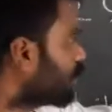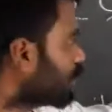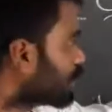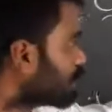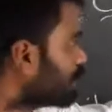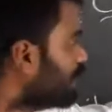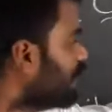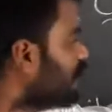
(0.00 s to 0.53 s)

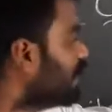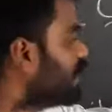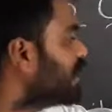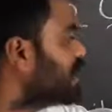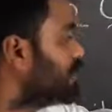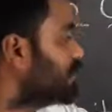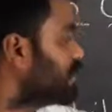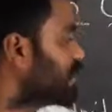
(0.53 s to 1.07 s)
speed
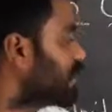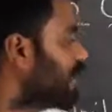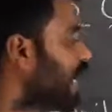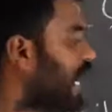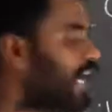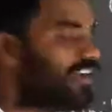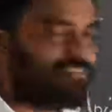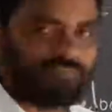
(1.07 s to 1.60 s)
terms
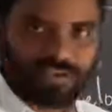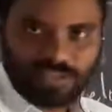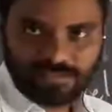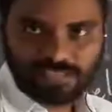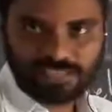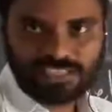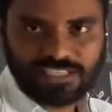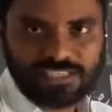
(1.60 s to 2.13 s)
and velocity
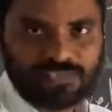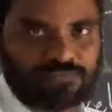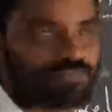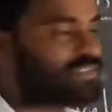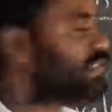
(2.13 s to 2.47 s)
terms